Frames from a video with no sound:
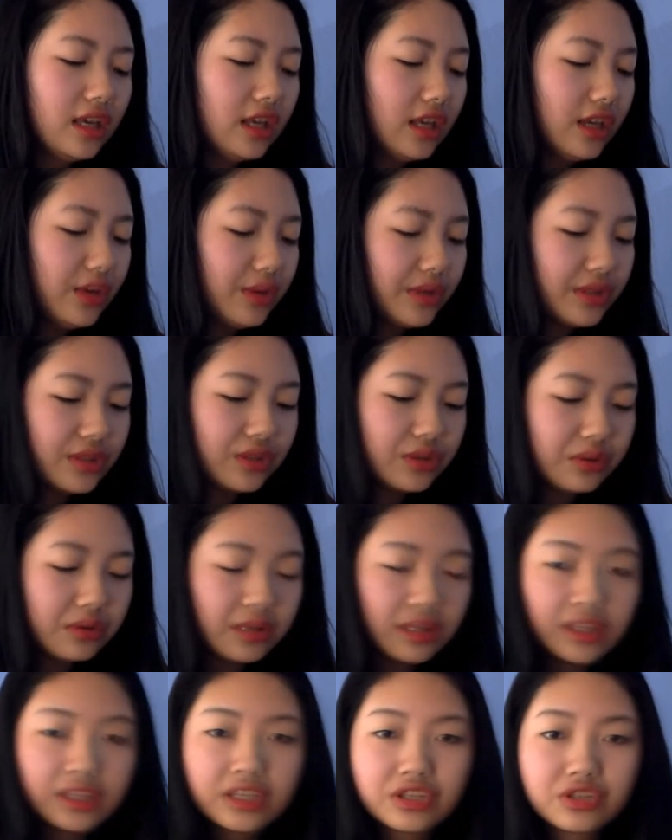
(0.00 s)
It was two
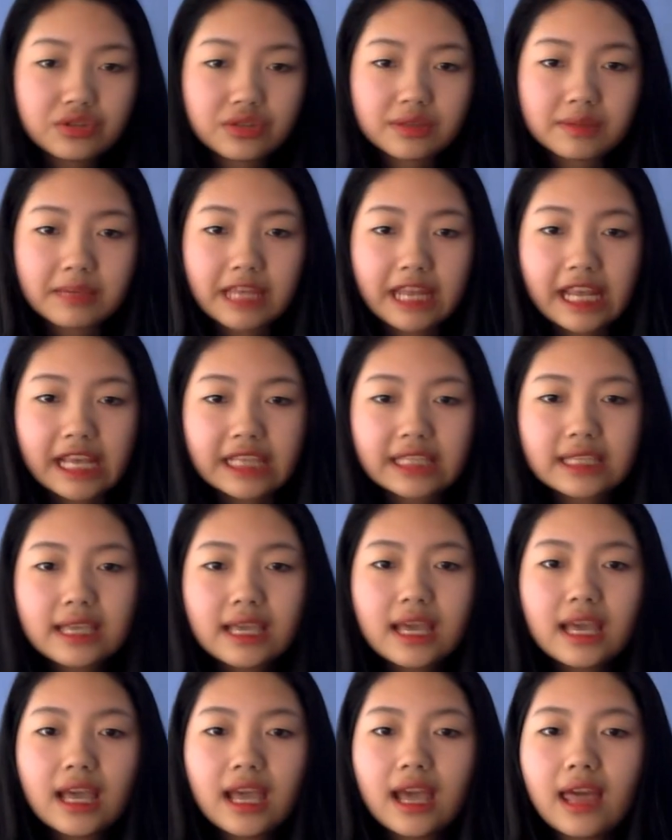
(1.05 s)
continuous meetings.
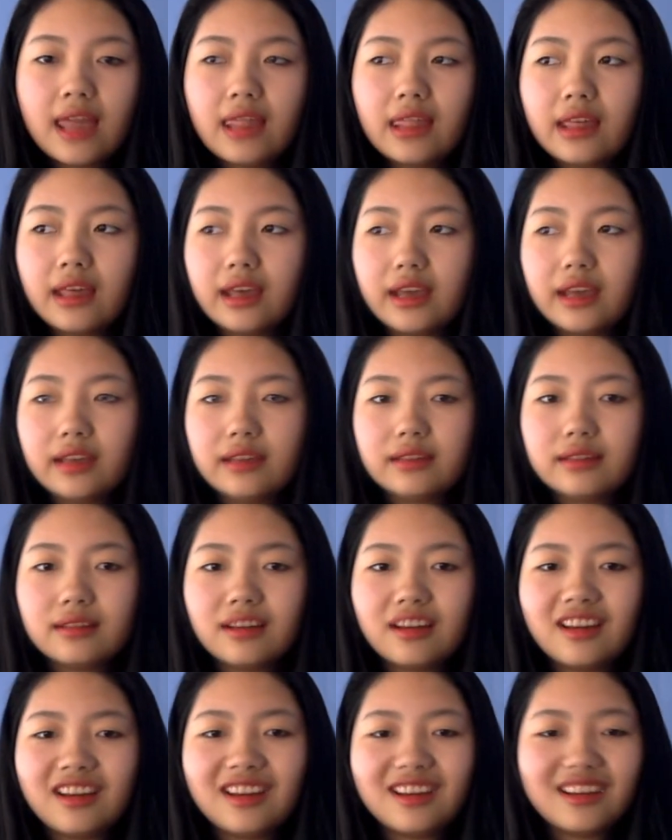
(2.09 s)
And then
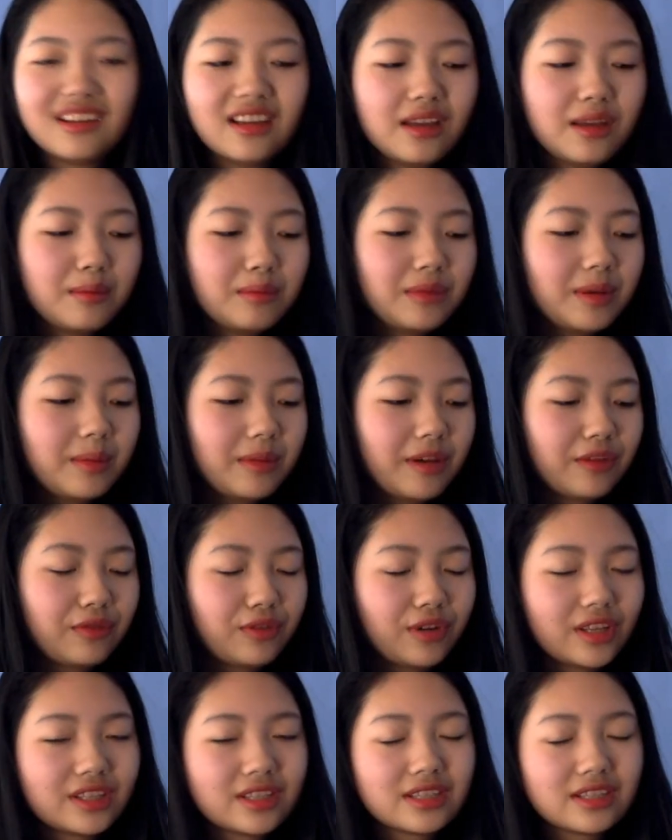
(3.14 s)
me and my
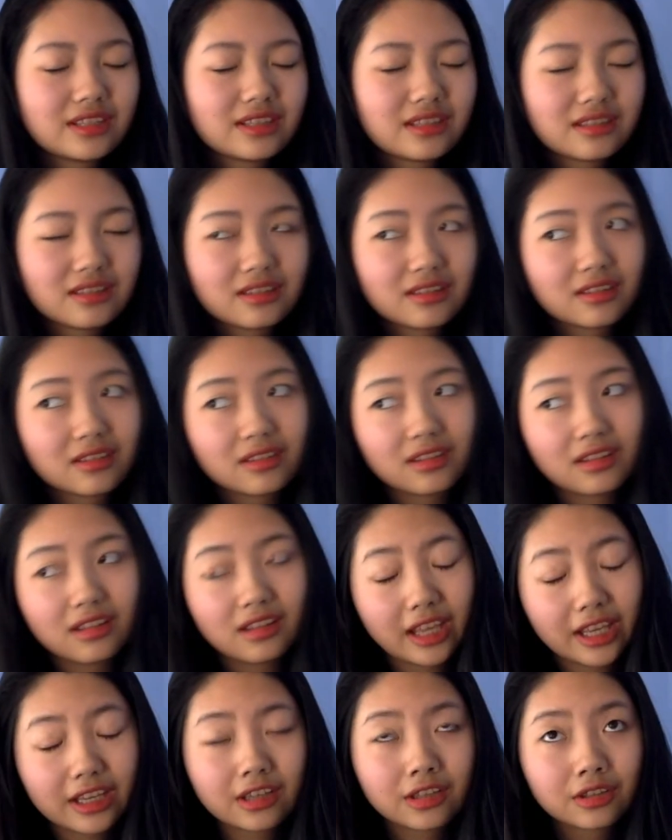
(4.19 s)
friends
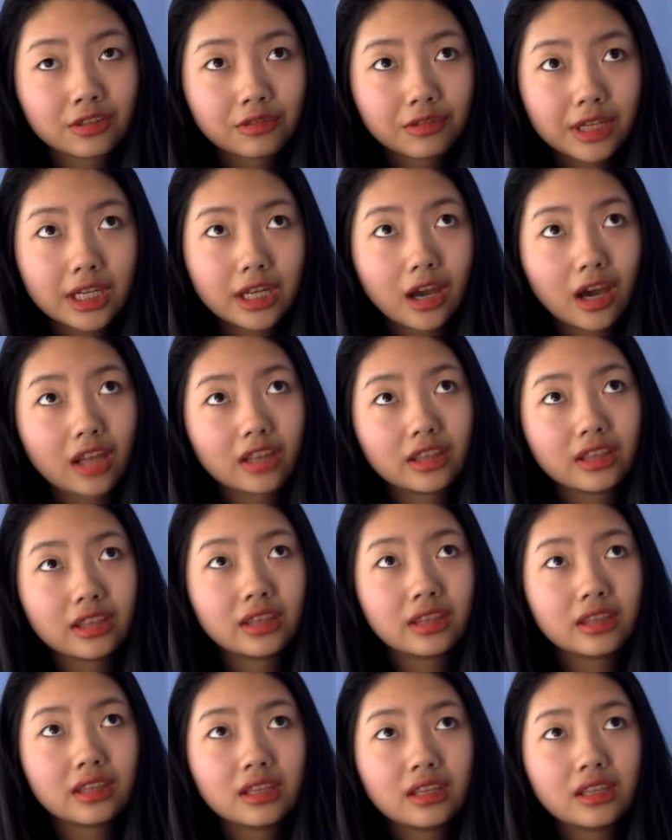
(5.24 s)
like agreed on